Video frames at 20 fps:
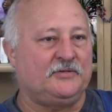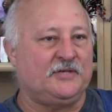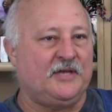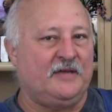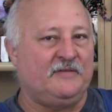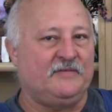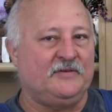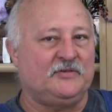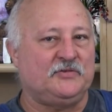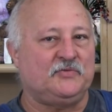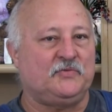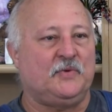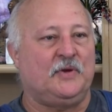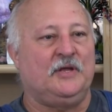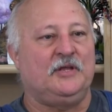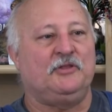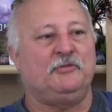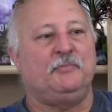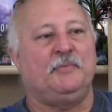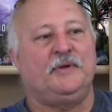It's having
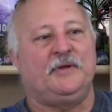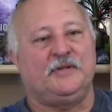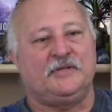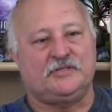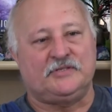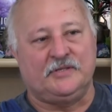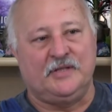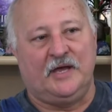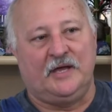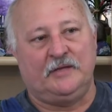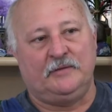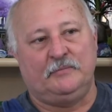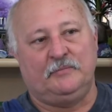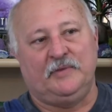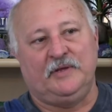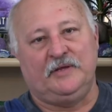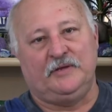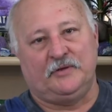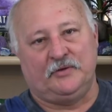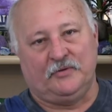strength, but it's not
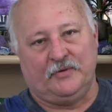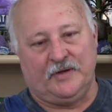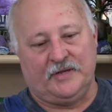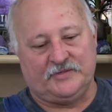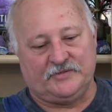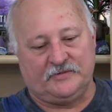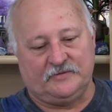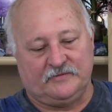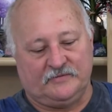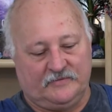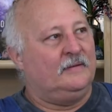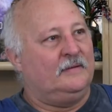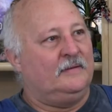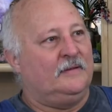being aggressive.